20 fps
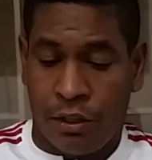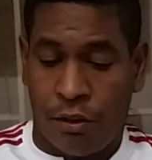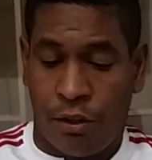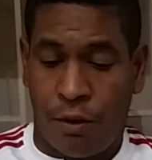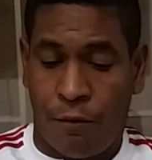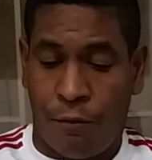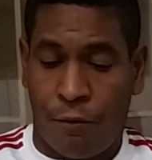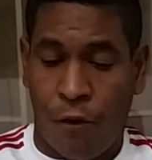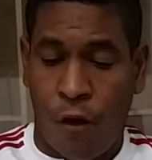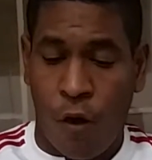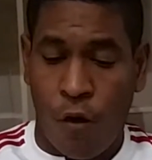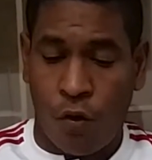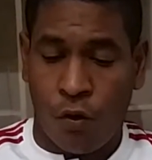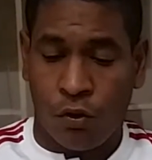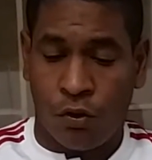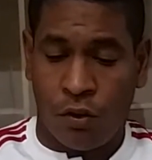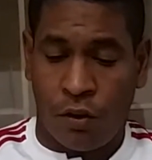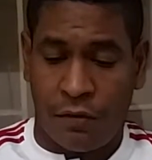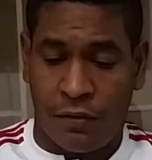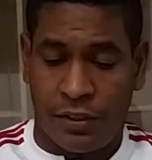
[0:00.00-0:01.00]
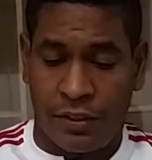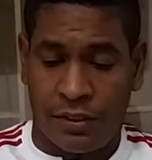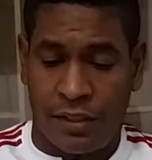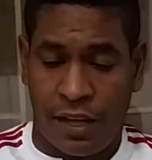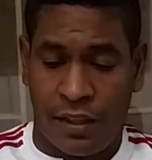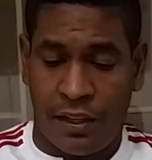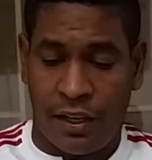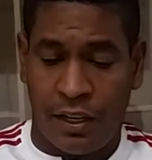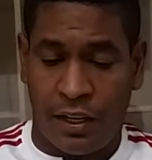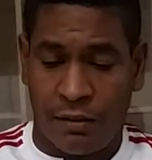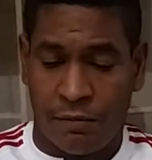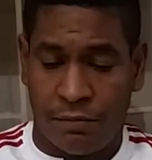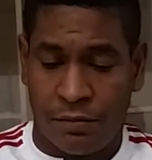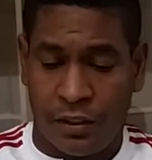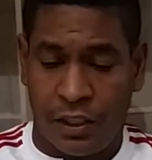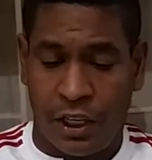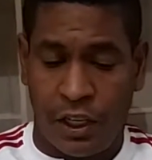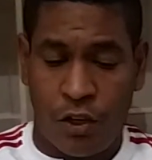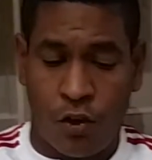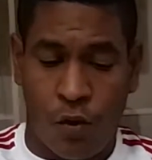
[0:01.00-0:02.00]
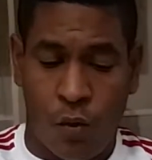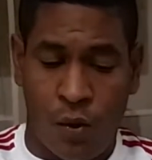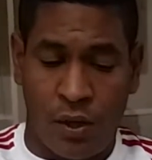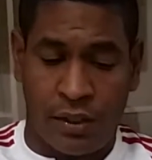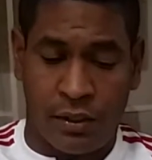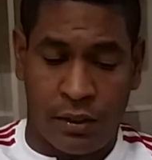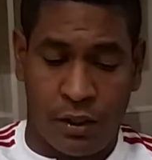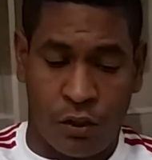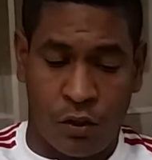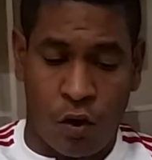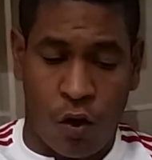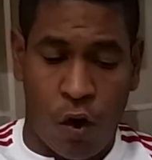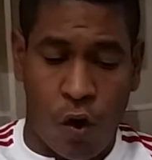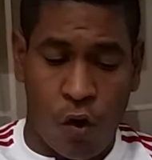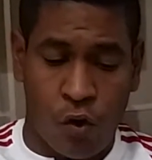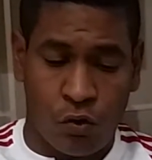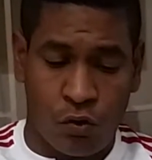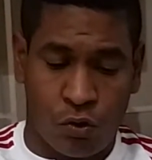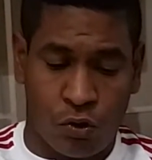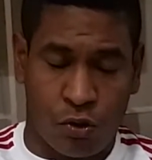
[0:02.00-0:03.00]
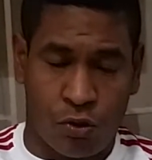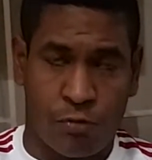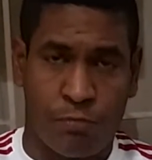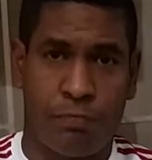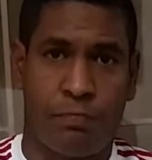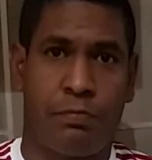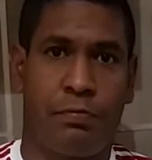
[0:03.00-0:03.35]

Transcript: the focus of the study linguistics. Also